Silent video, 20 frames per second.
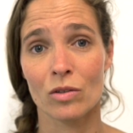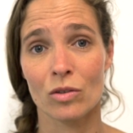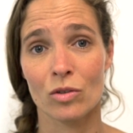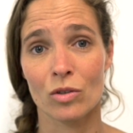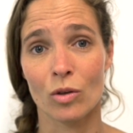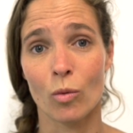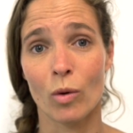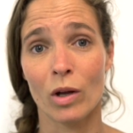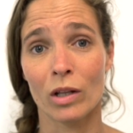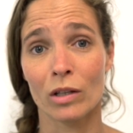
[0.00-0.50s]

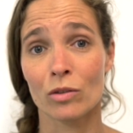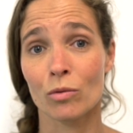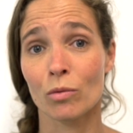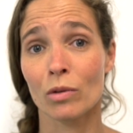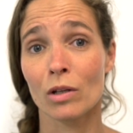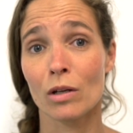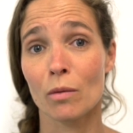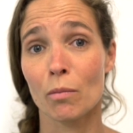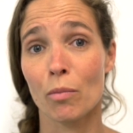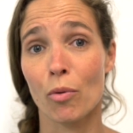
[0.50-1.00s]
So while it's
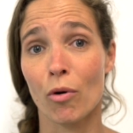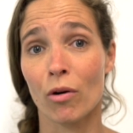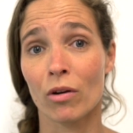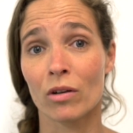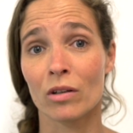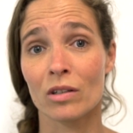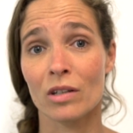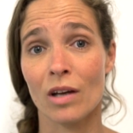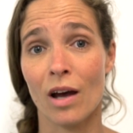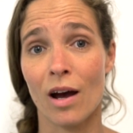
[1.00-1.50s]
really
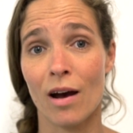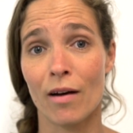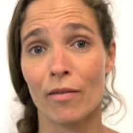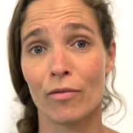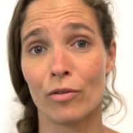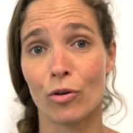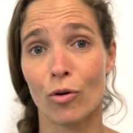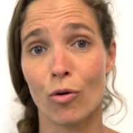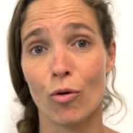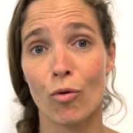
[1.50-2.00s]
important to have
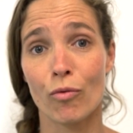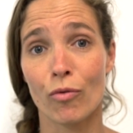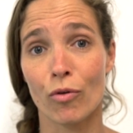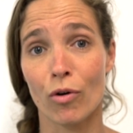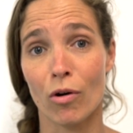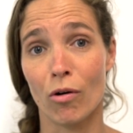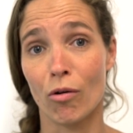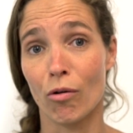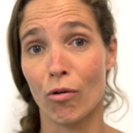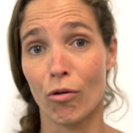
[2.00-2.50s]
an
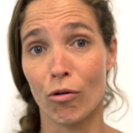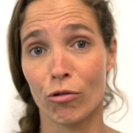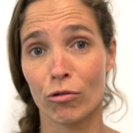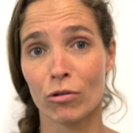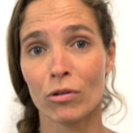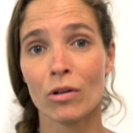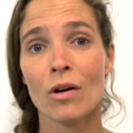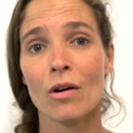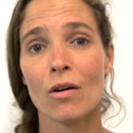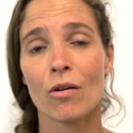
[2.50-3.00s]

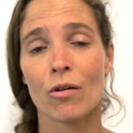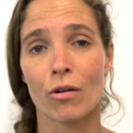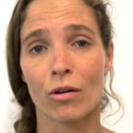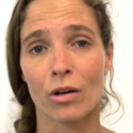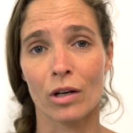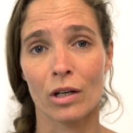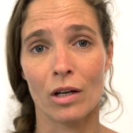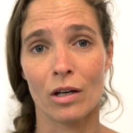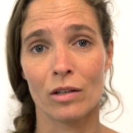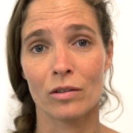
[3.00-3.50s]
overall
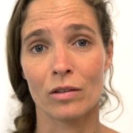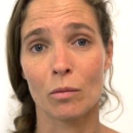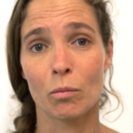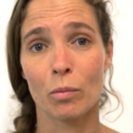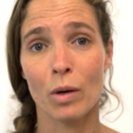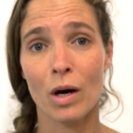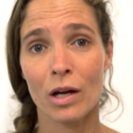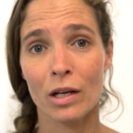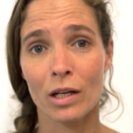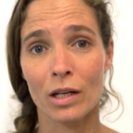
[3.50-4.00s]
organizing
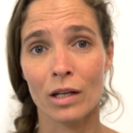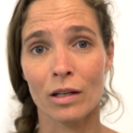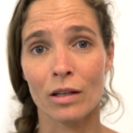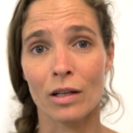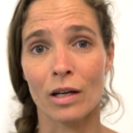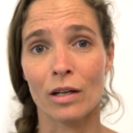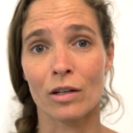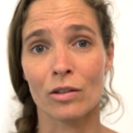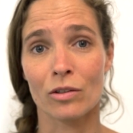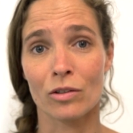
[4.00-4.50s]
body
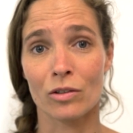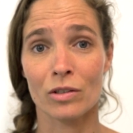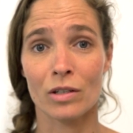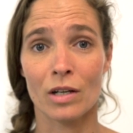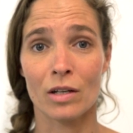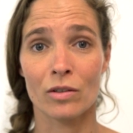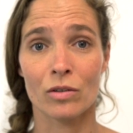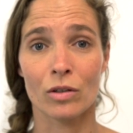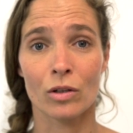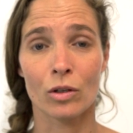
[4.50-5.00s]
that
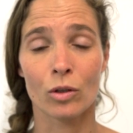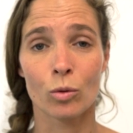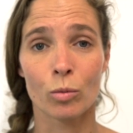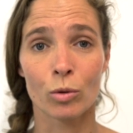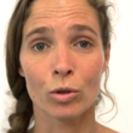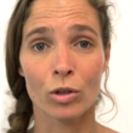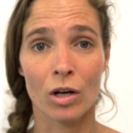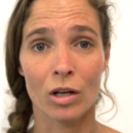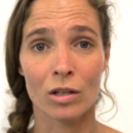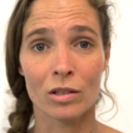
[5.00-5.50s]
understands the
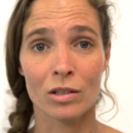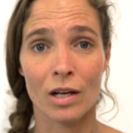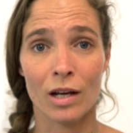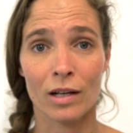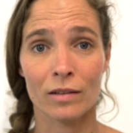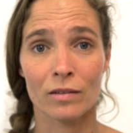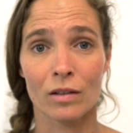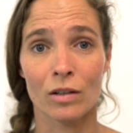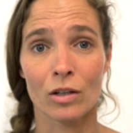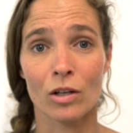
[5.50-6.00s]
global
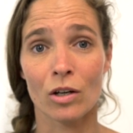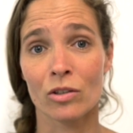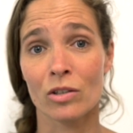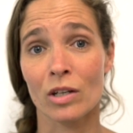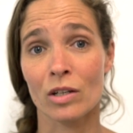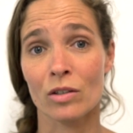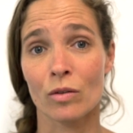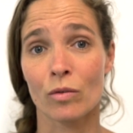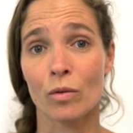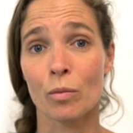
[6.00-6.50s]
context and the
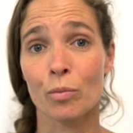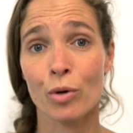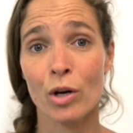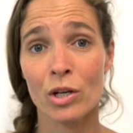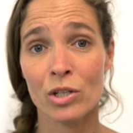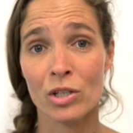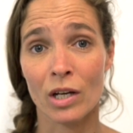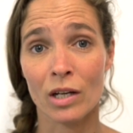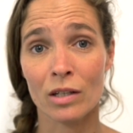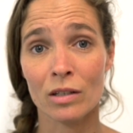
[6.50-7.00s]
context of the
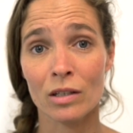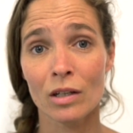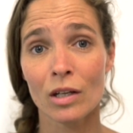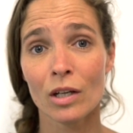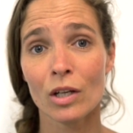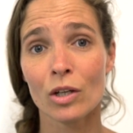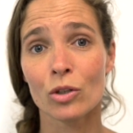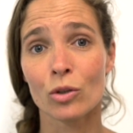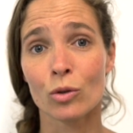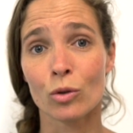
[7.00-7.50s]
project,
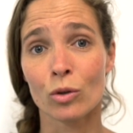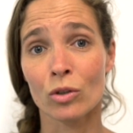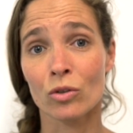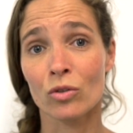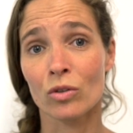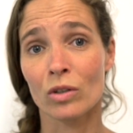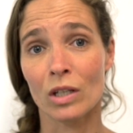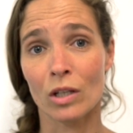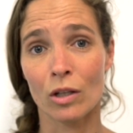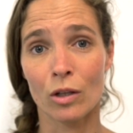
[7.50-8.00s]
you
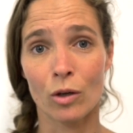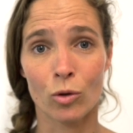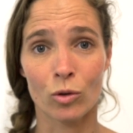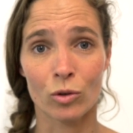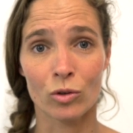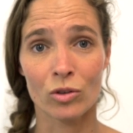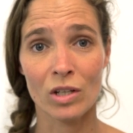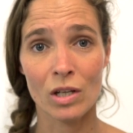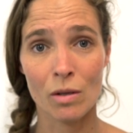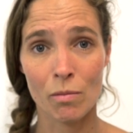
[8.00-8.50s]
also need
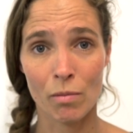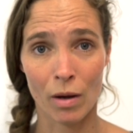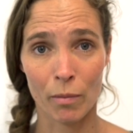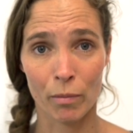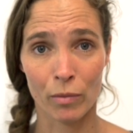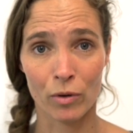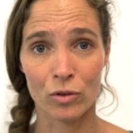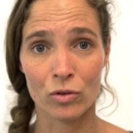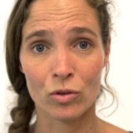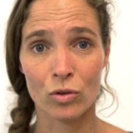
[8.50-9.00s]
local team
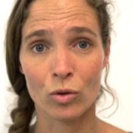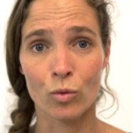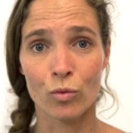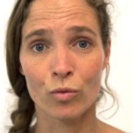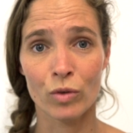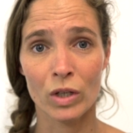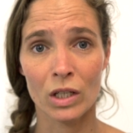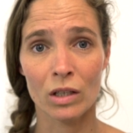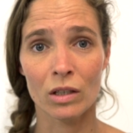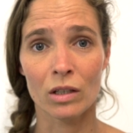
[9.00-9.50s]
members who
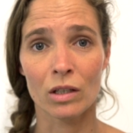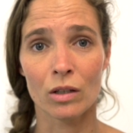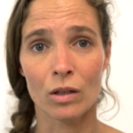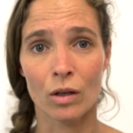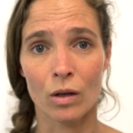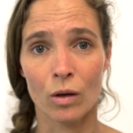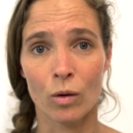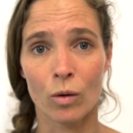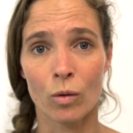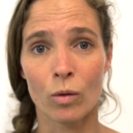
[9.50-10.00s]
really
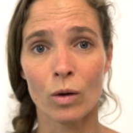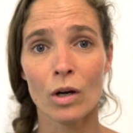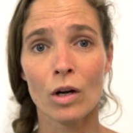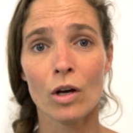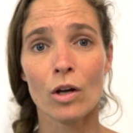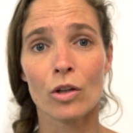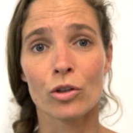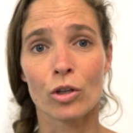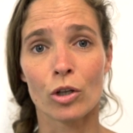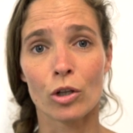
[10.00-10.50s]
know
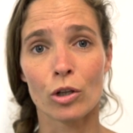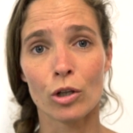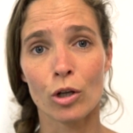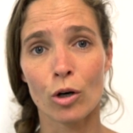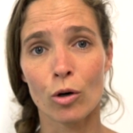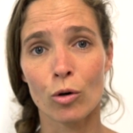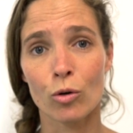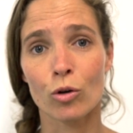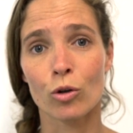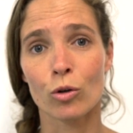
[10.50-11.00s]
the
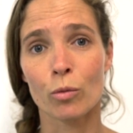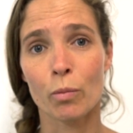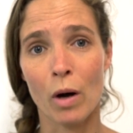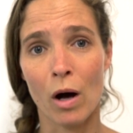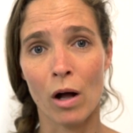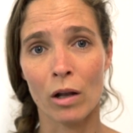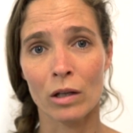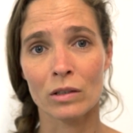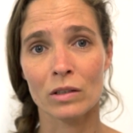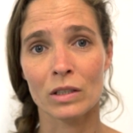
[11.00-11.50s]
local
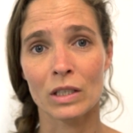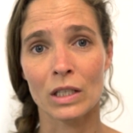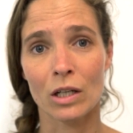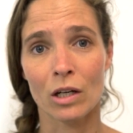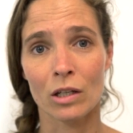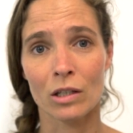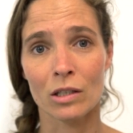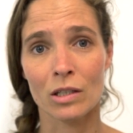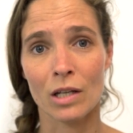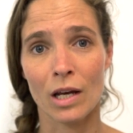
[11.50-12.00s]
policy
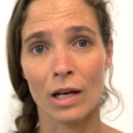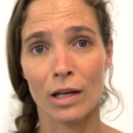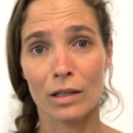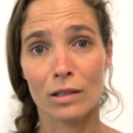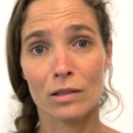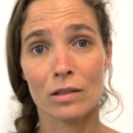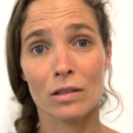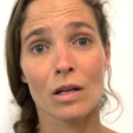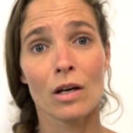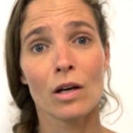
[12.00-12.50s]

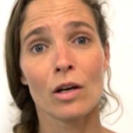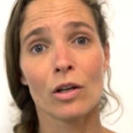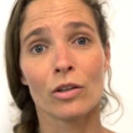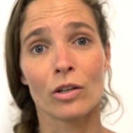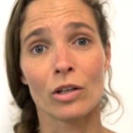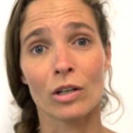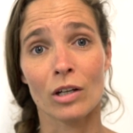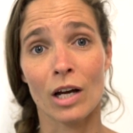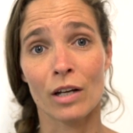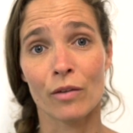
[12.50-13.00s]
context,
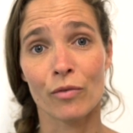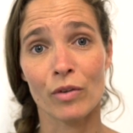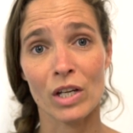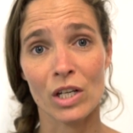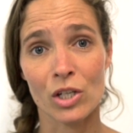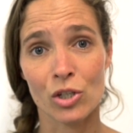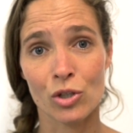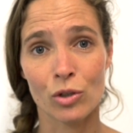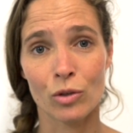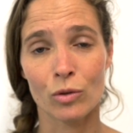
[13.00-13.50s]
the kind of
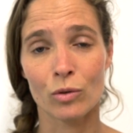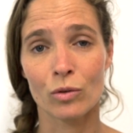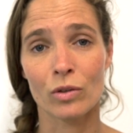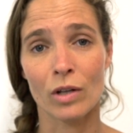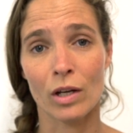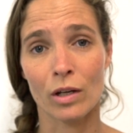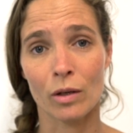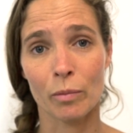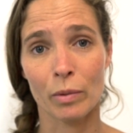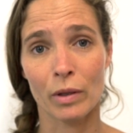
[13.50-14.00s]
issues
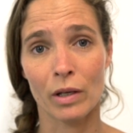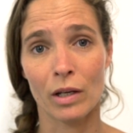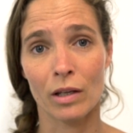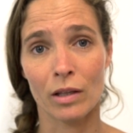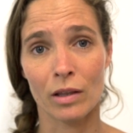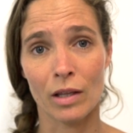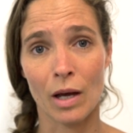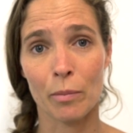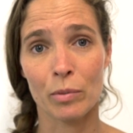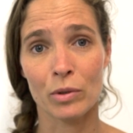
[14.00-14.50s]
that are playing
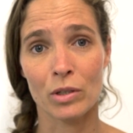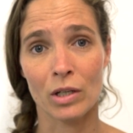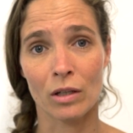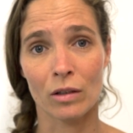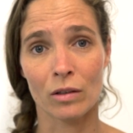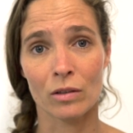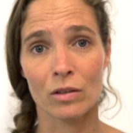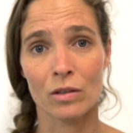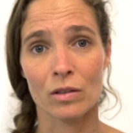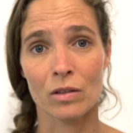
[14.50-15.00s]
in that
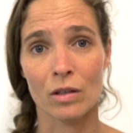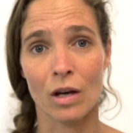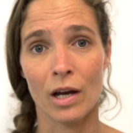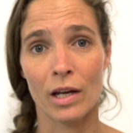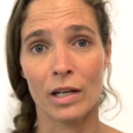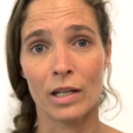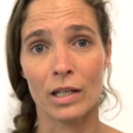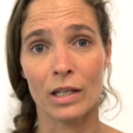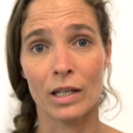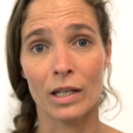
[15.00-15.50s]
particular
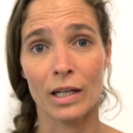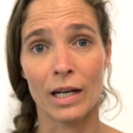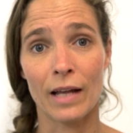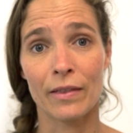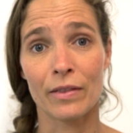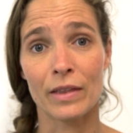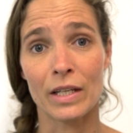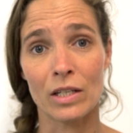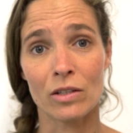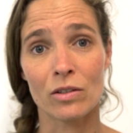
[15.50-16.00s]
society,
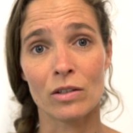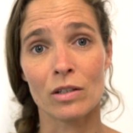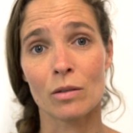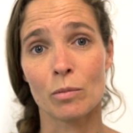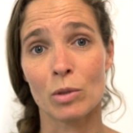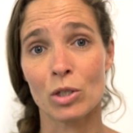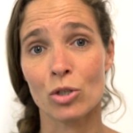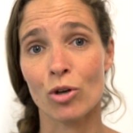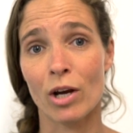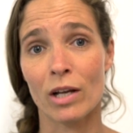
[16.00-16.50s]
and these need to
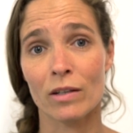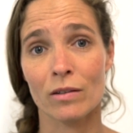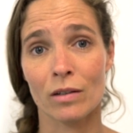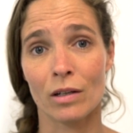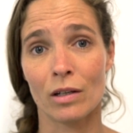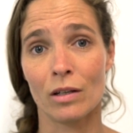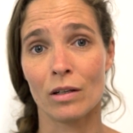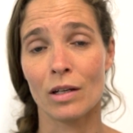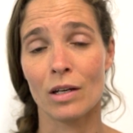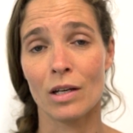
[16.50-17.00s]
be
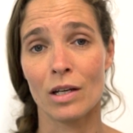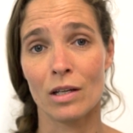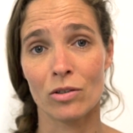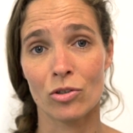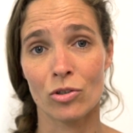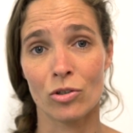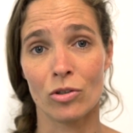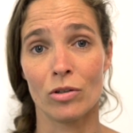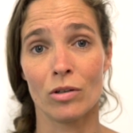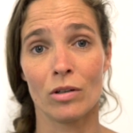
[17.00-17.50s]
translated
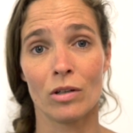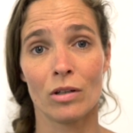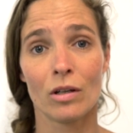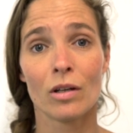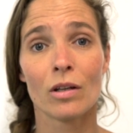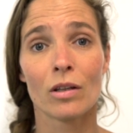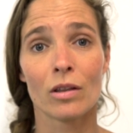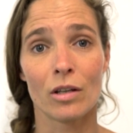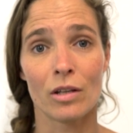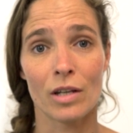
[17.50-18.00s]
into
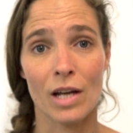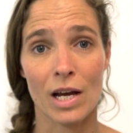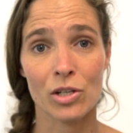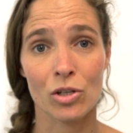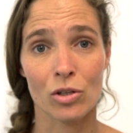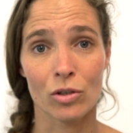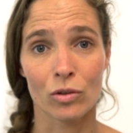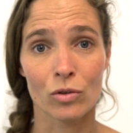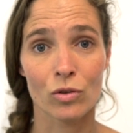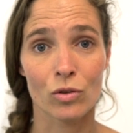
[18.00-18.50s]
the
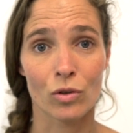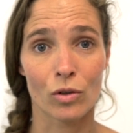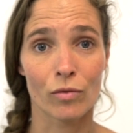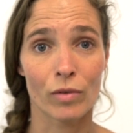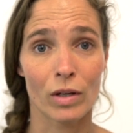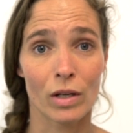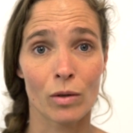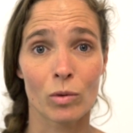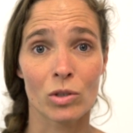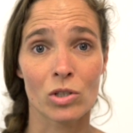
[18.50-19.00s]
National
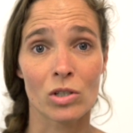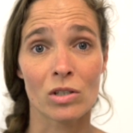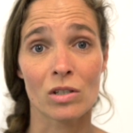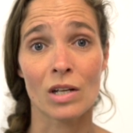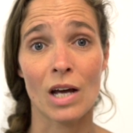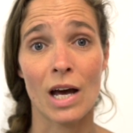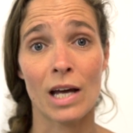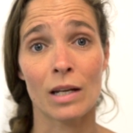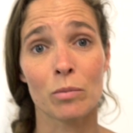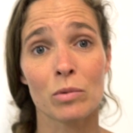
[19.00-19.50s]
Survey, which is
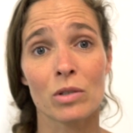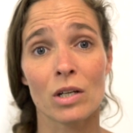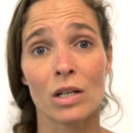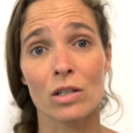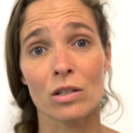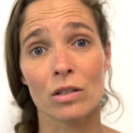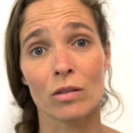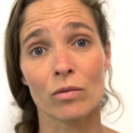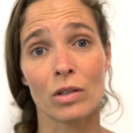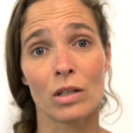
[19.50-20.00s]
an
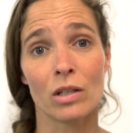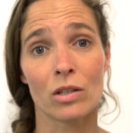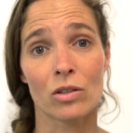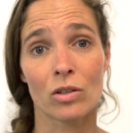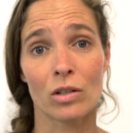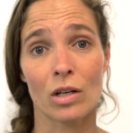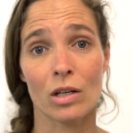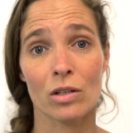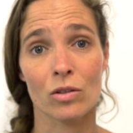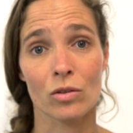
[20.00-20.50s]
adaptation of the
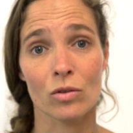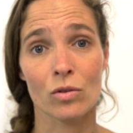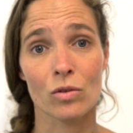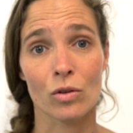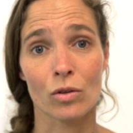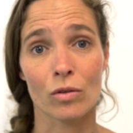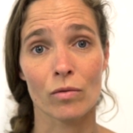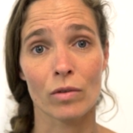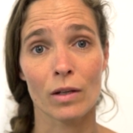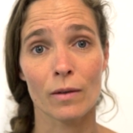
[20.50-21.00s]
International
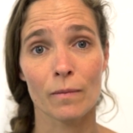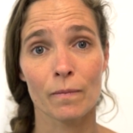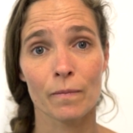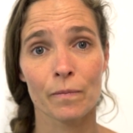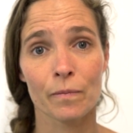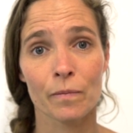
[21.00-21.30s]
Survey.